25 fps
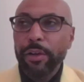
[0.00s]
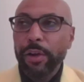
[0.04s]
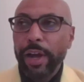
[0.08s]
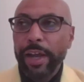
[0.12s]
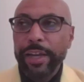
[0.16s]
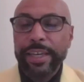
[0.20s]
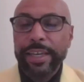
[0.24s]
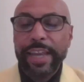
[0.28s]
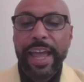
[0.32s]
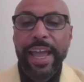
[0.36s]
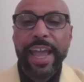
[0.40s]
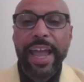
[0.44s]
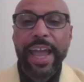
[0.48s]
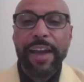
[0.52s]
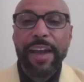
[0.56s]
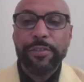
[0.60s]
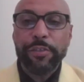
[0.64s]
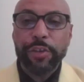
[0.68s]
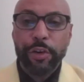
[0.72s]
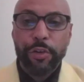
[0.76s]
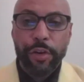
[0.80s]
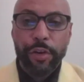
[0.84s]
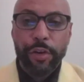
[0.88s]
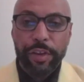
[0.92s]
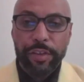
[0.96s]
A day
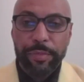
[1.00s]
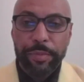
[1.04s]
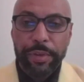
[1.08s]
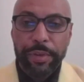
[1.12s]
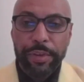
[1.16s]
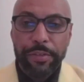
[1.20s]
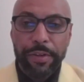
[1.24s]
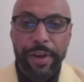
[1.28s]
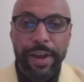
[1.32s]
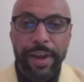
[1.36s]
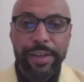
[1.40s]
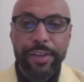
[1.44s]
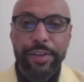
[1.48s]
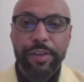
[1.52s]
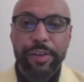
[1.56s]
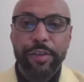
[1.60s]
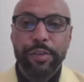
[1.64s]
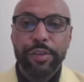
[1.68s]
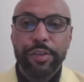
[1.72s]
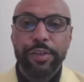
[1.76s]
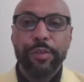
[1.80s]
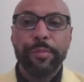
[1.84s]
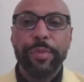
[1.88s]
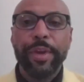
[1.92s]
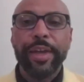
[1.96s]
after Christmas, right?
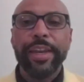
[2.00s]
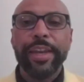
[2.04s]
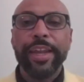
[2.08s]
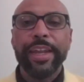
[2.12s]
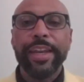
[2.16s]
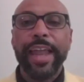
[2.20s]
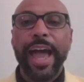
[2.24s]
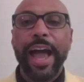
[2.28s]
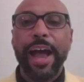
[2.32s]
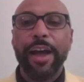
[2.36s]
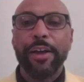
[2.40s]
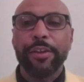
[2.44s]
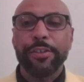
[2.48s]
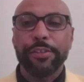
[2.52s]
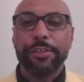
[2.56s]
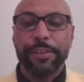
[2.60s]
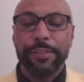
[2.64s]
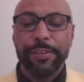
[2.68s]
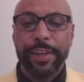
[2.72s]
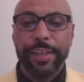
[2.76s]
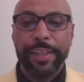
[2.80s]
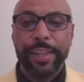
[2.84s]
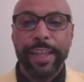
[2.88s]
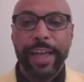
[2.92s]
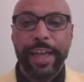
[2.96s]
You've been in the house
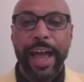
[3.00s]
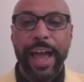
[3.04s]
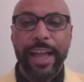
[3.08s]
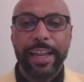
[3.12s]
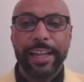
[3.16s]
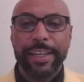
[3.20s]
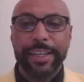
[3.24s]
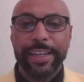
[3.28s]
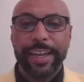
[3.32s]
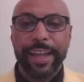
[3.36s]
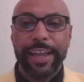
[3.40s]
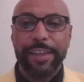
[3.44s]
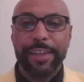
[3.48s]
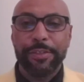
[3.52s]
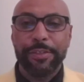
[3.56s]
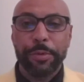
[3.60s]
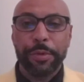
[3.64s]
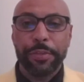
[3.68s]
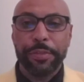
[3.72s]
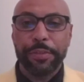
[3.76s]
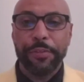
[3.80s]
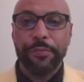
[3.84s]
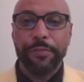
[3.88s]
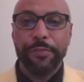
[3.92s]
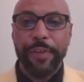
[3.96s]
in the holidays
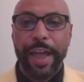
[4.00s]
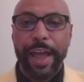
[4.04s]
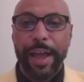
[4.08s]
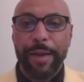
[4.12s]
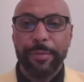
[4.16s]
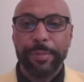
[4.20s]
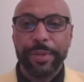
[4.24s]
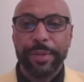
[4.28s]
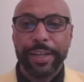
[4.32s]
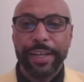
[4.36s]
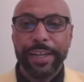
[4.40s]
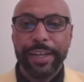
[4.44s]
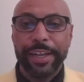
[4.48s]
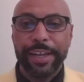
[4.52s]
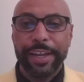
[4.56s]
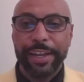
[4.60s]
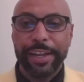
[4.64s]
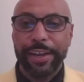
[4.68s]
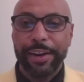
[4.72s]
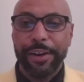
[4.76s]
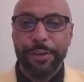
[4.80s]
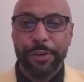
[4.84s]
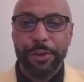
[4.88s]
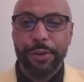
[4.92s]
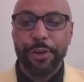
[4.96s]
with your family,
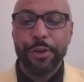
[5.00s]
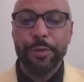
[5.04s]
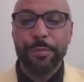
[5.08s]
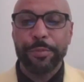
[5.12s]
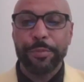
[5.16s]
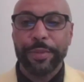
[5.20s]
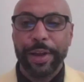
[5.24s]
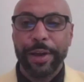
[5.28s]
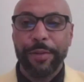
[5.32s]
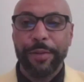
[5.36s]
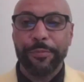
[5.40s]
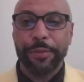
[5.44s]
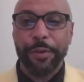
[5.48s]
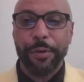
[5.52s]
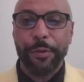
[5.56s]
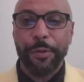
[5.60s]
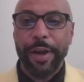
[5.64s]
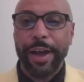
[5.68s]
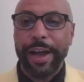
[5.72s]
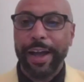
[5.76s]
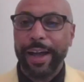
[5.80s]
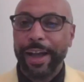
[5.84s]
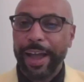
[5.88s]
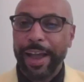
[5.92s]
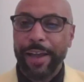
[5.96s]
cooped up for a
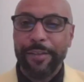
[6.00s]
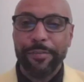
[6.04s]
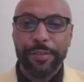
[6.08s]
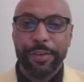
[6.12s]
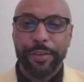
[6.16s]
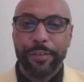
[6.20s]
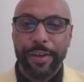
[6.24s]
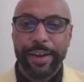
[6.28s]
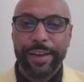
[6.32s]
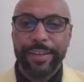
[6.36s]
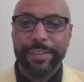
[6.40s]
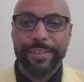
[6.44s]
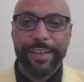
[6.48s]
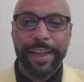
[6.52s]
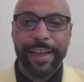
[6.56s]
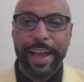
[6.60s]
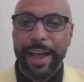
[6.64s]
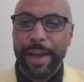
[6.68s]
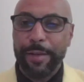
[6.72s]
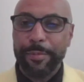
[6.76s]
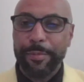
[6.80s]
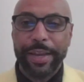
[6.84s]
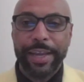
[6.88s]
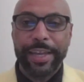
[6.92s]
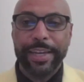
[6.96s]
while, having a great
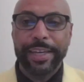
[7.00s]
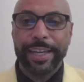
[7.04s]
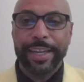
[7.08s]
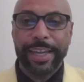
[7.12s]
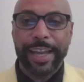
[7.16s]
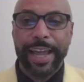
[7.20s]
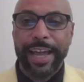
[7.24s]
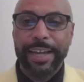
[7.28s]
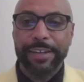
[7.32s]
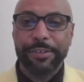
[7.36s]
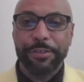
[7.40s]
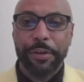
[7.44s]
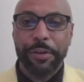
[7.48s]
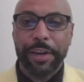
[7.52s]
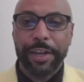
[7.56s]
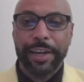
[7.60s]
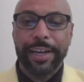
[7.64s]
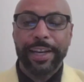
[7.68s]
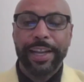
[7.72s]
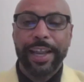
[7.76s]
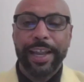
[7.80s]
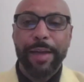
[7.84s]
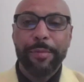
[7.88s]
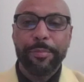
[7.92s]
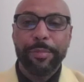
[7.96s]
time, eating a lot, drinking
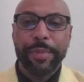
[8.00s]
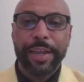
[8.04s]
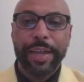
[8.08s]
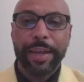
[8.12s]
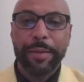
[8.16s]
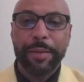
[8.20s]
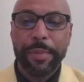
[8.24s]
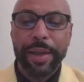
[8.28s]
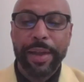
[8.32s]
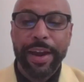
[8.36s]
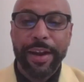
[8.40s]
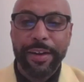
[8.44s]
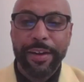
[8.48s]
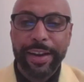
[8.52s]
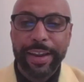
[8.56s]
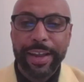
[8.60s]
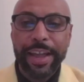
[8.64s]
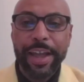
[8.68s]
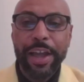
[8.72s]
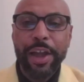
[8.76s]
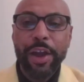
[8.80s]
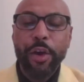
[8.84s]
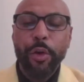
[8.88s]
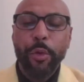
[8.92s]
a lot, being merry.